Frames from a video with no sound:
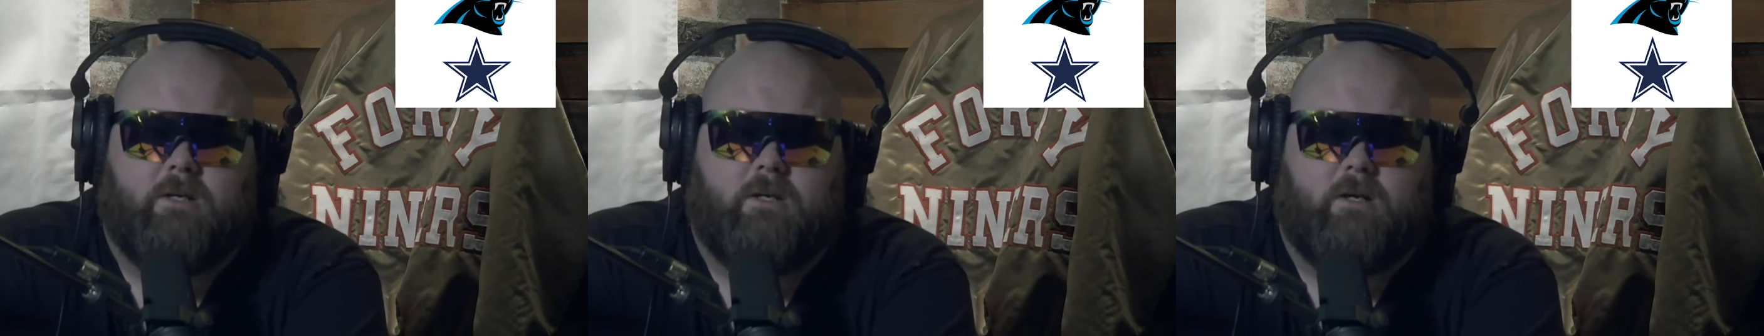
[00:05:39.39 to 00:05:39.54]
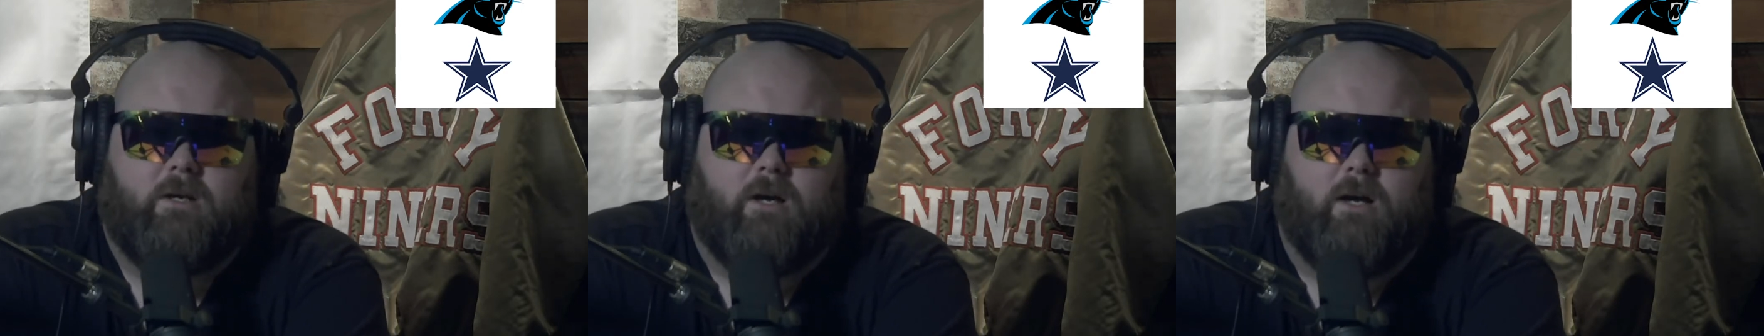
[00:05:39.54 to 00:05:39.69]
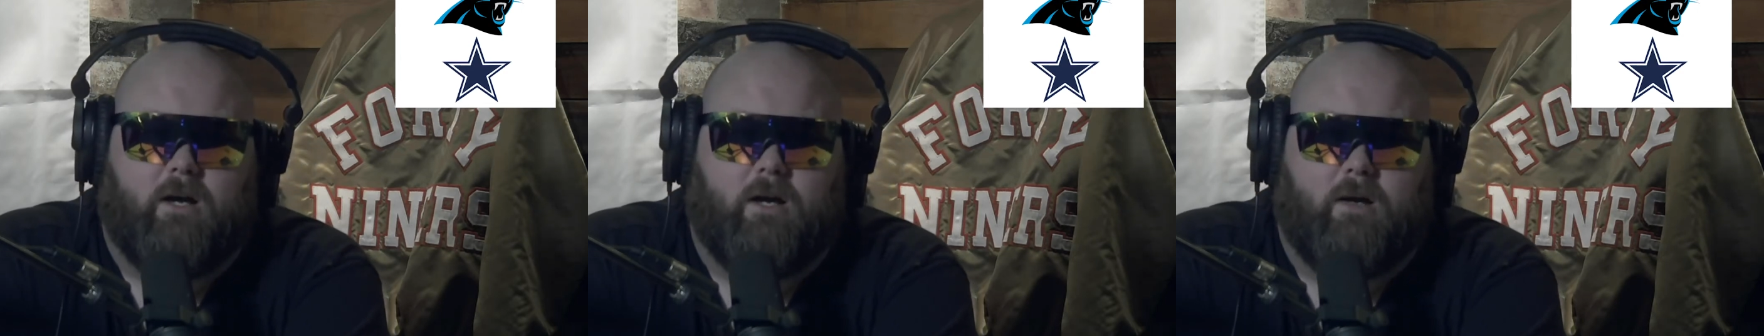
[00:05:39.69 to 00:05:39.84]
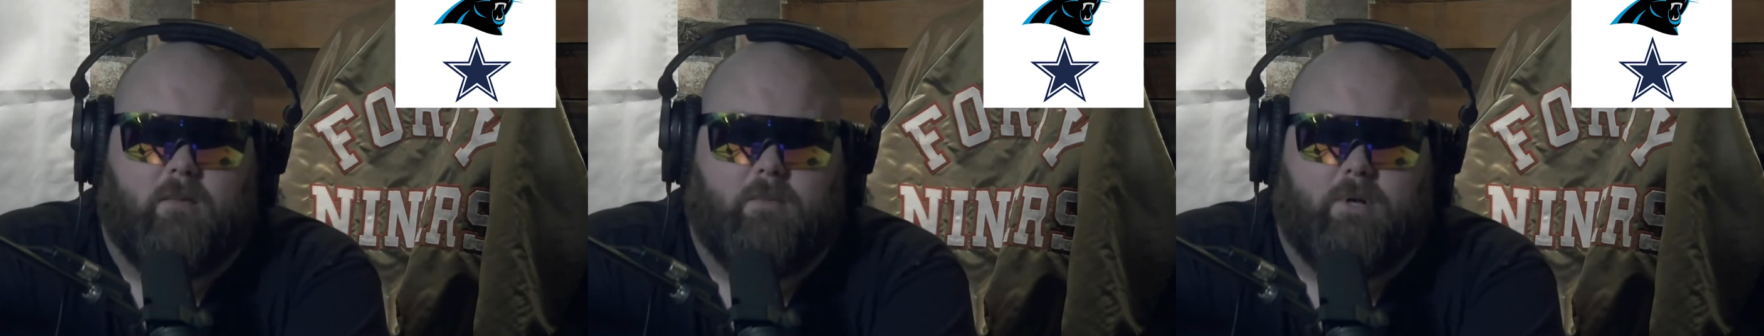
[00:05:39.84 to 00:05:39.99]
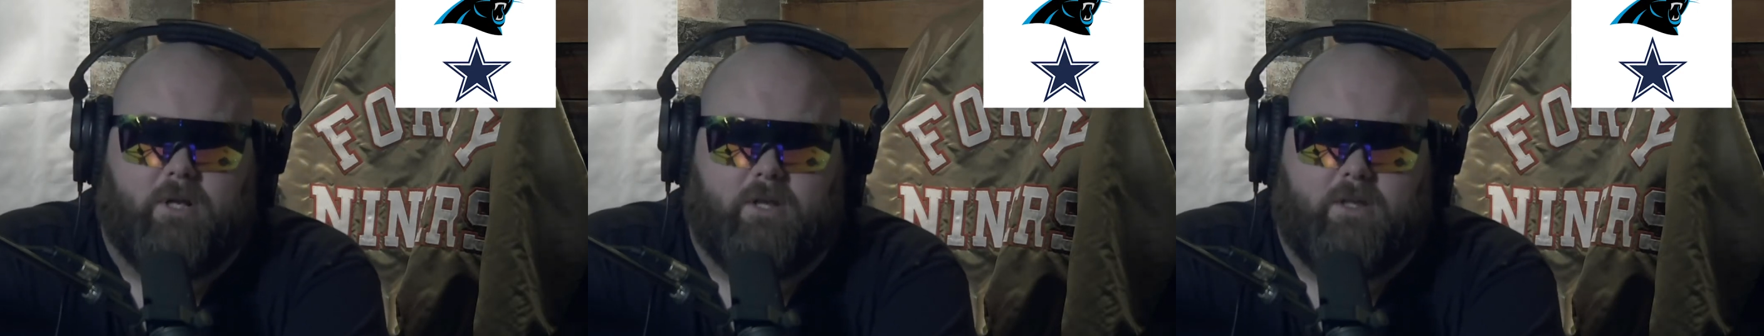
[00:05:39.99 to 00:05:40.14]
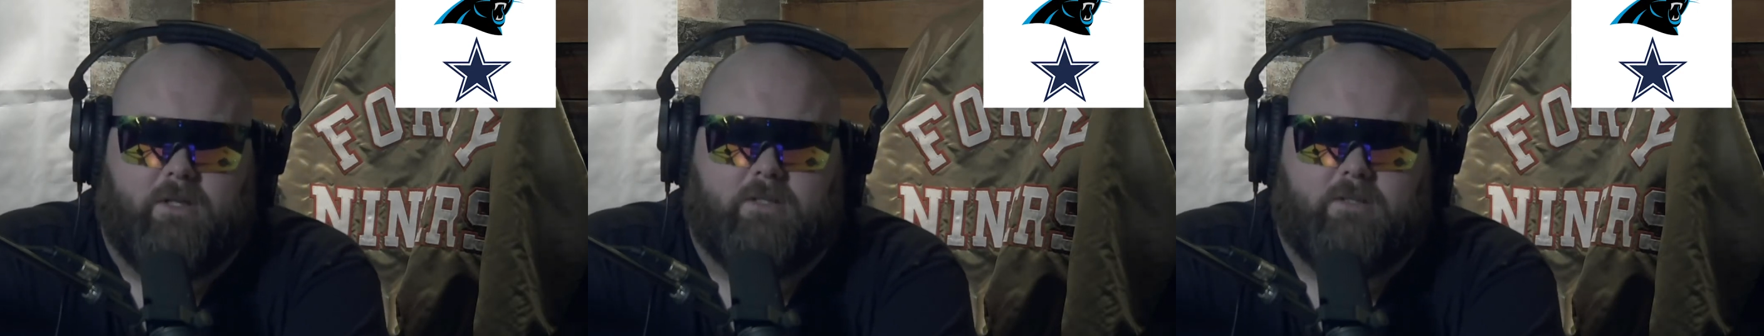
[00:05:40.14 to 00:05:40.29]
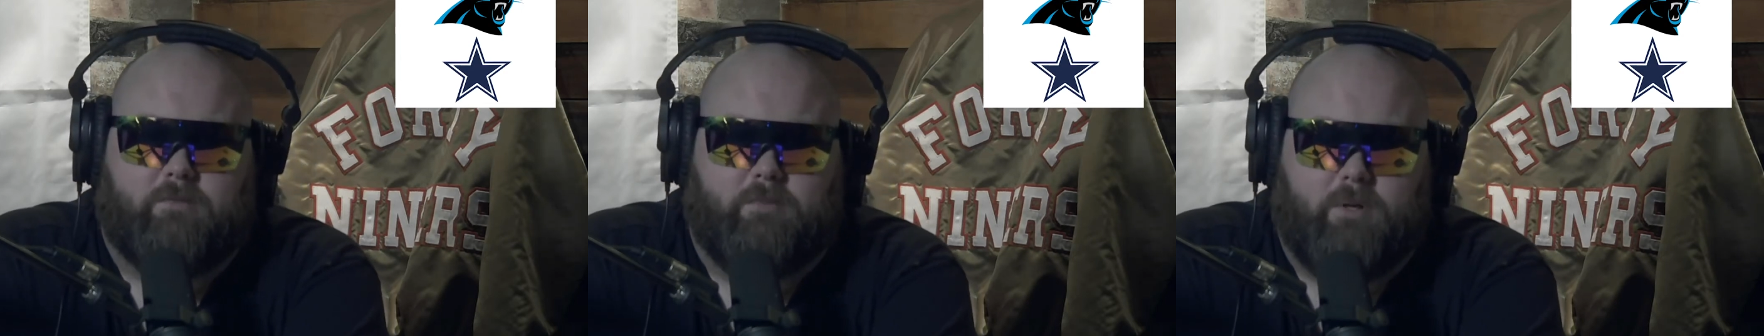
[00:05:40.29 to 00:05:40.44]
but I think
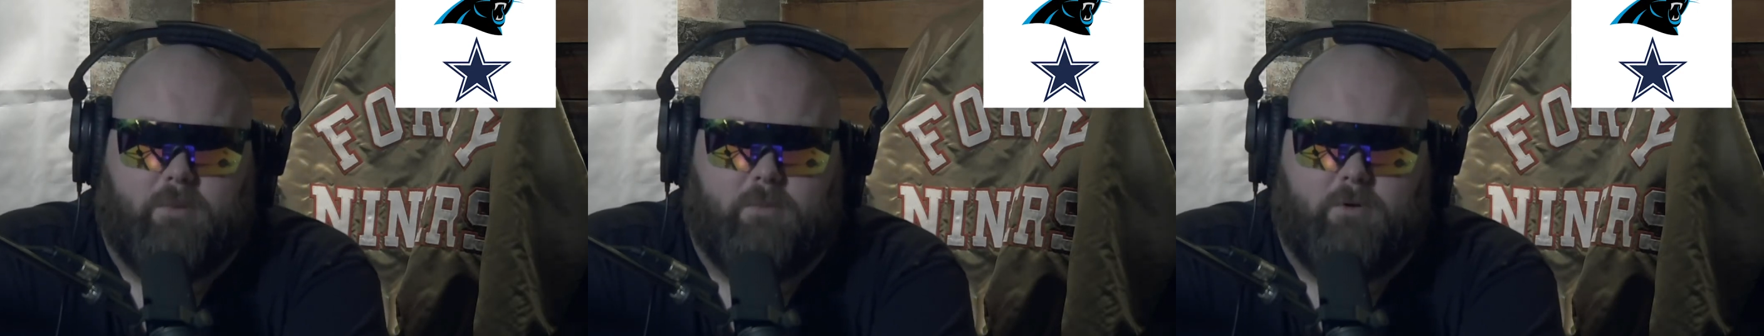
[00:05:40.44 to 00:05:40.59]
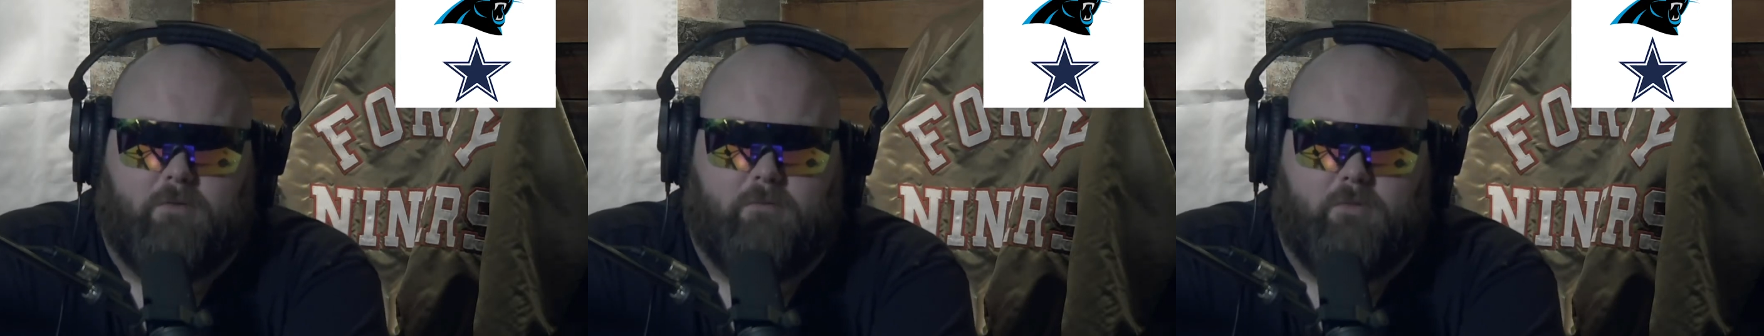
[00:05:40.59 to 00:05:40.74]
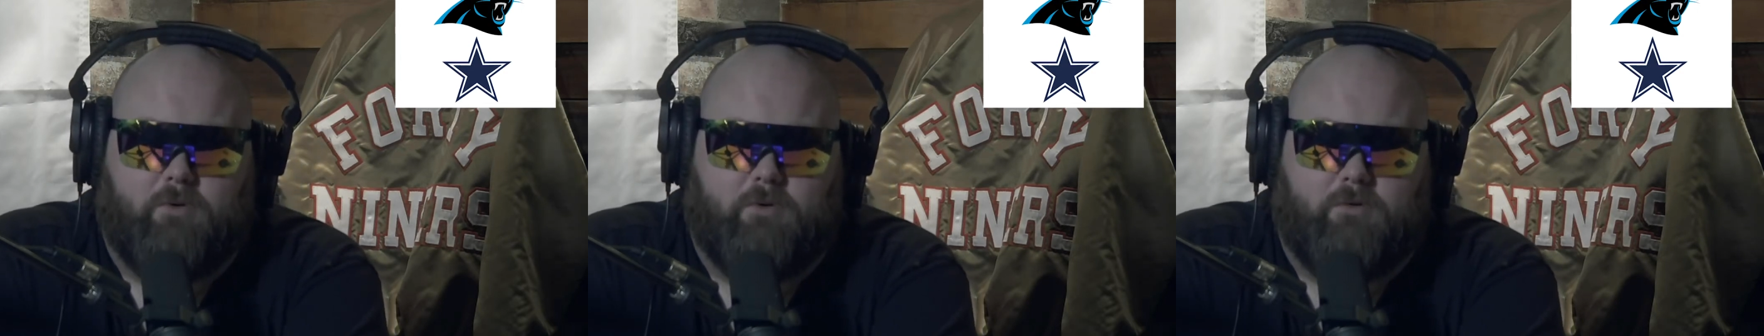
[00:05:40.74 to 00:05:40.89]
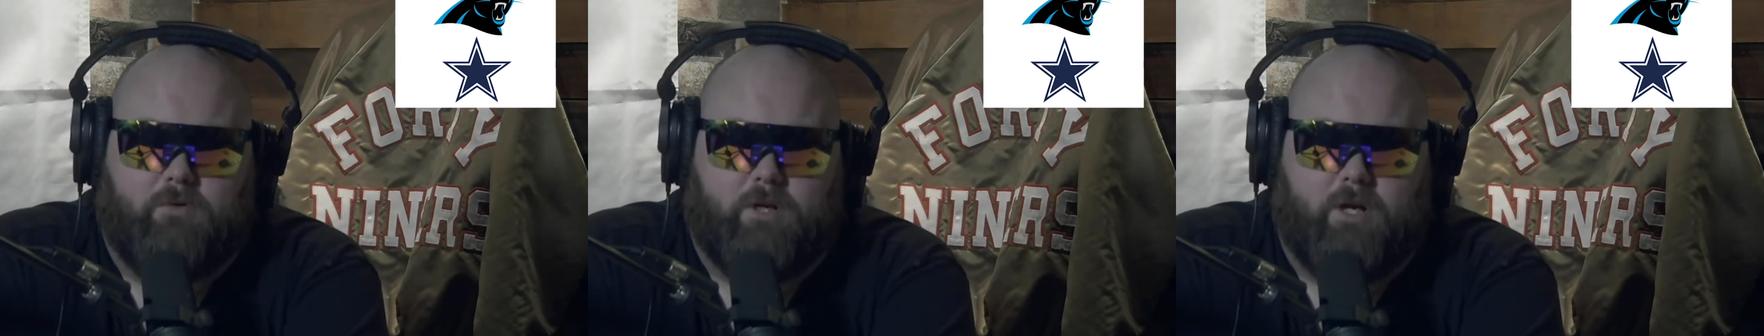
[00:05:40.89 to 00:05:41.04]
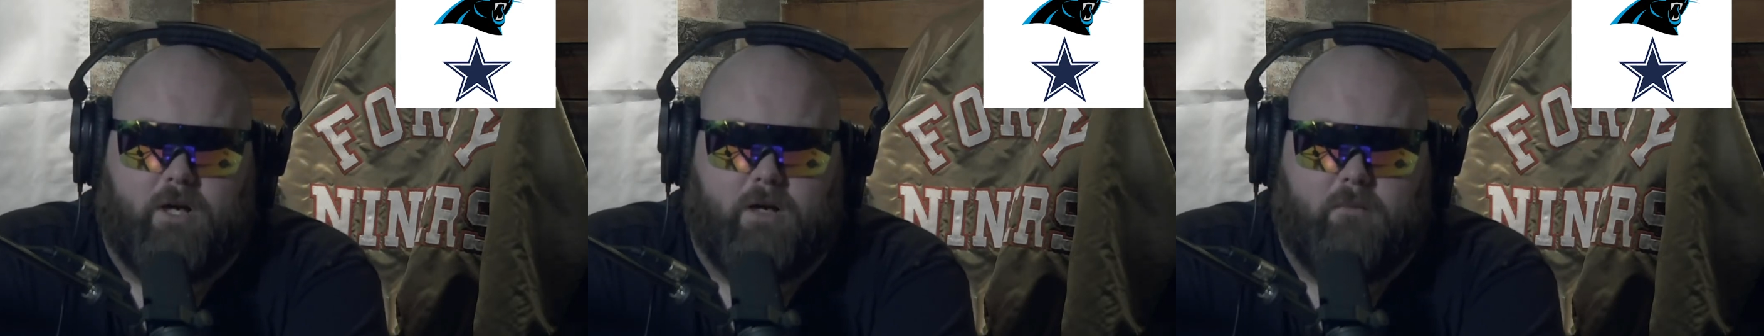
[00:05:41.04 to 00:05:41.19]
some people have moved on.